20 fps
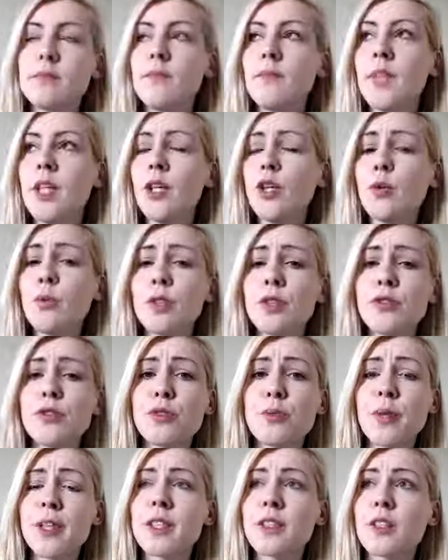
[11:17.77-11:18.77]
You want to
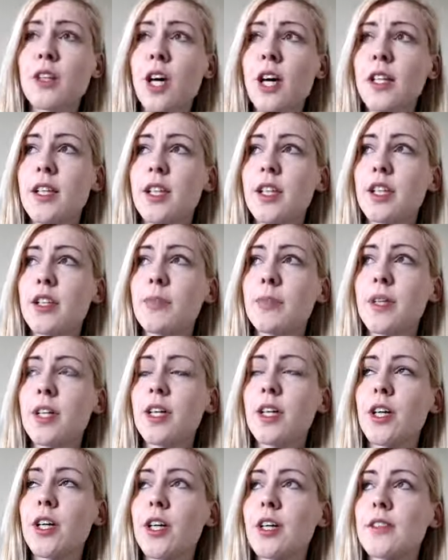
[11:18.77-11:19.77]
spread the knowledge
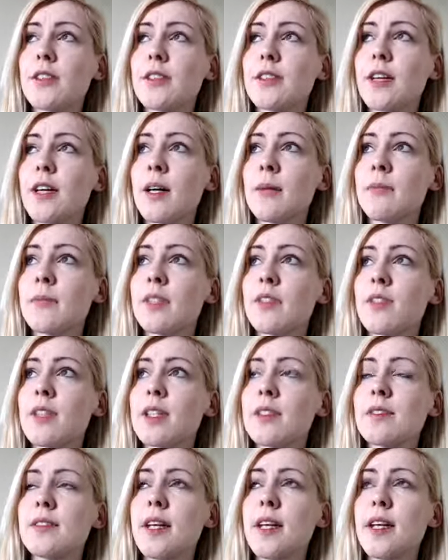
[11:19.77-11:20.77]
because, so
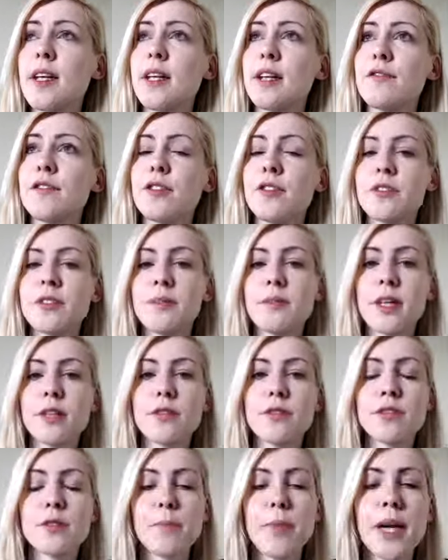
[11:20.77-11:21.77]
let's say if there's some
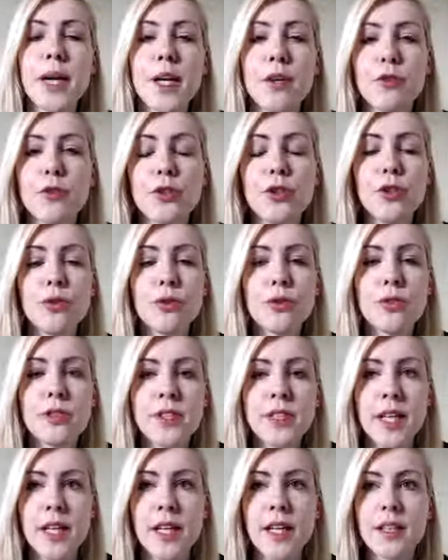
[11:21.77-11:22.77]
kind of spay or neuter
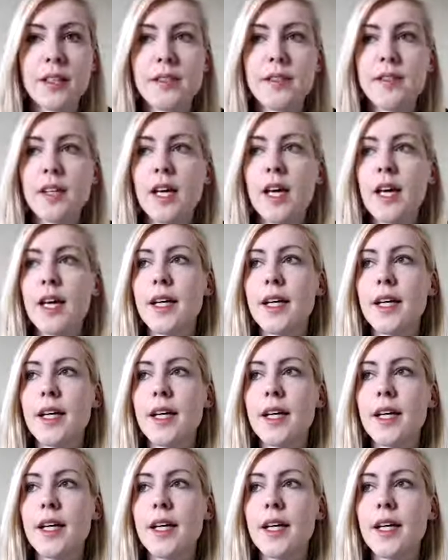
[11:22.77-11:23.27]
dates,